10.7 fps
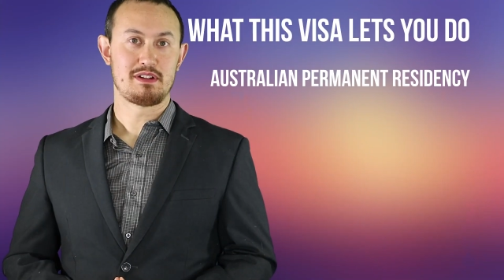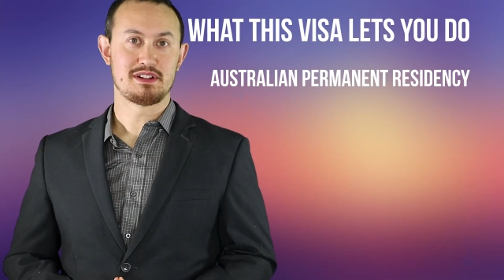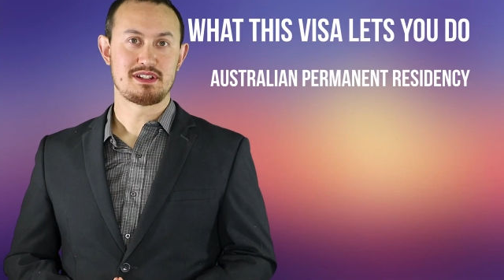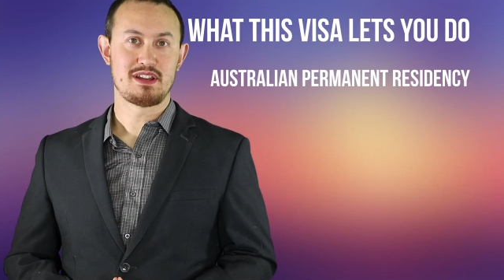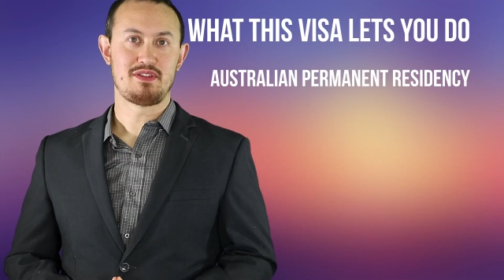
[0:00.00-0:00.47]

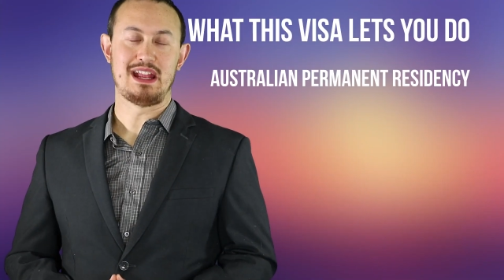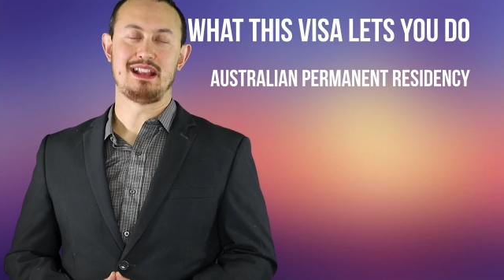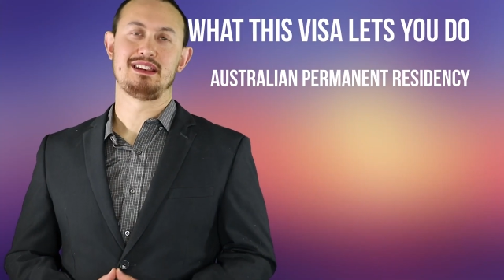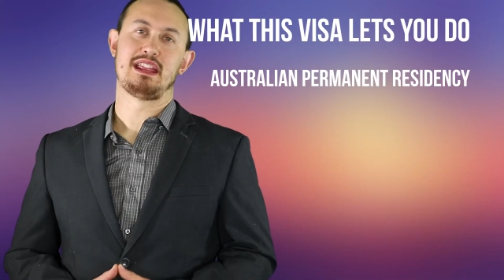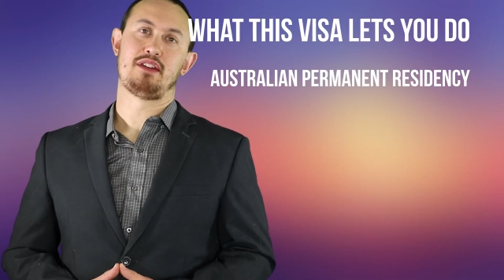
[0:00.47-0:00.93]
relative
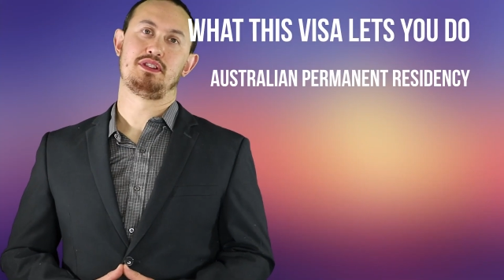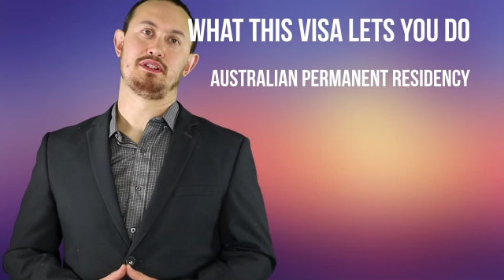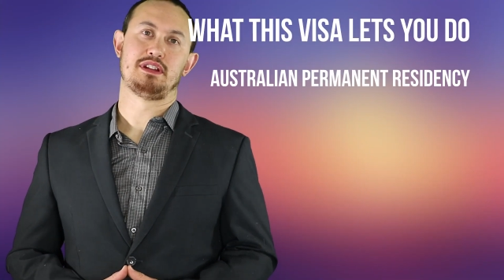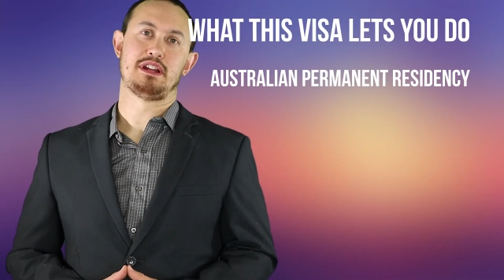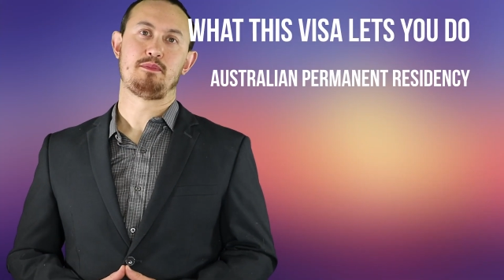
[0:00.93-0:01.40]

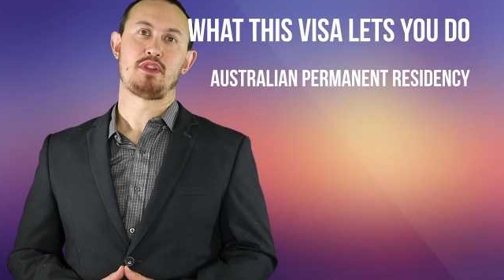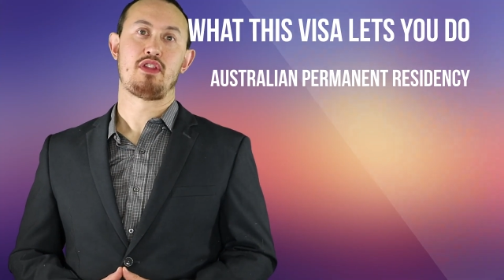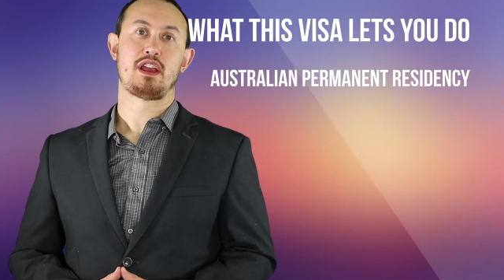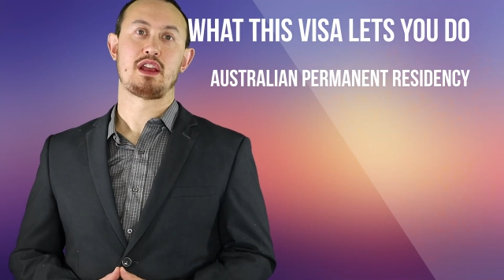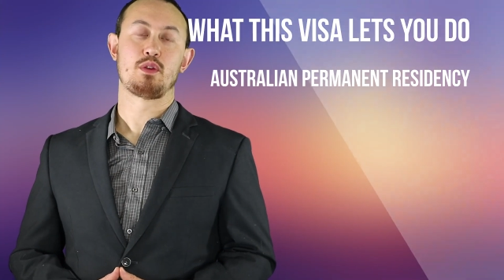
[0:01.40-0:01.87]
indefinitely.
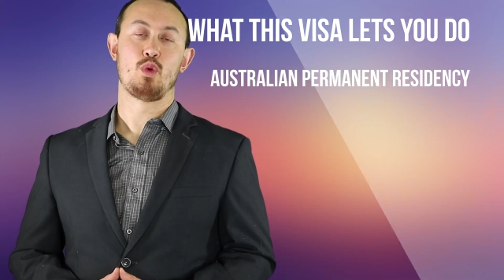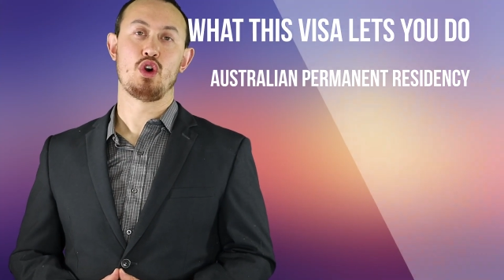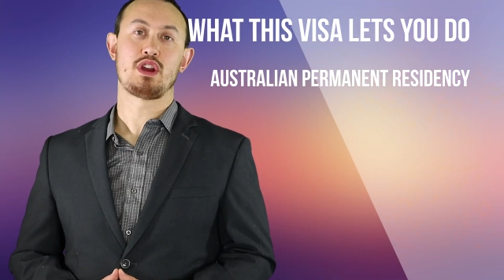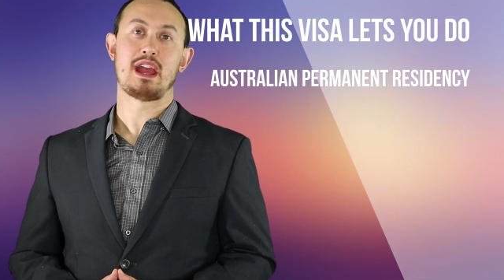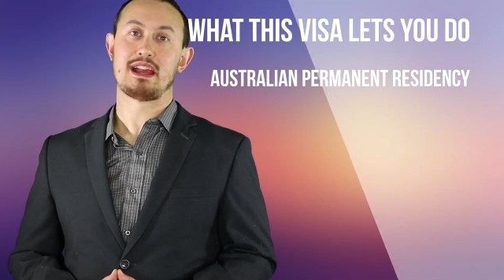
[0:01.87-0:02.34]
They can
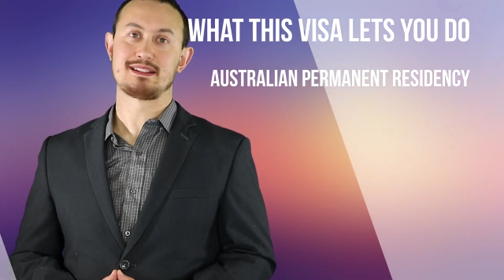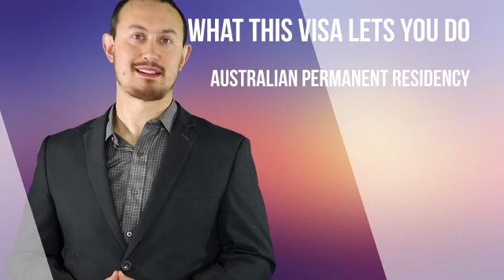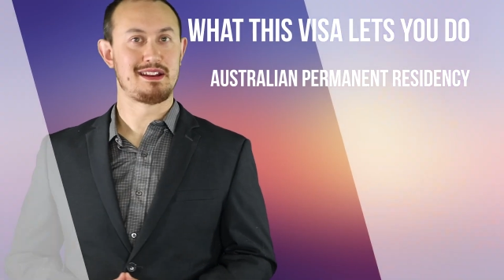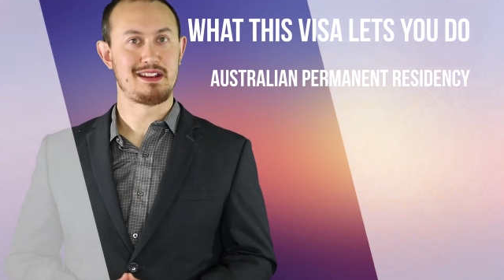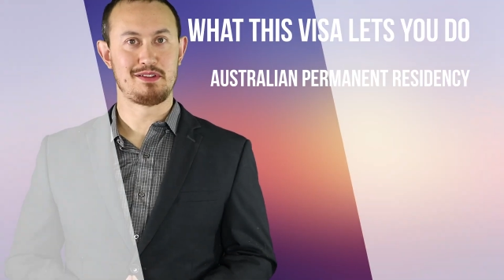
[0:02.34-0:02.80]
work and
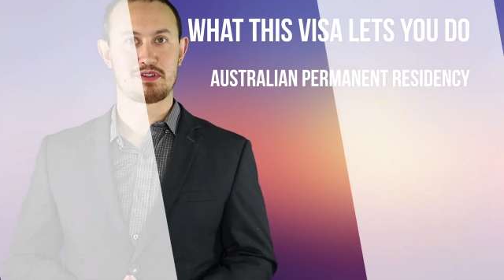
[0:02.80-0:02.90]
study in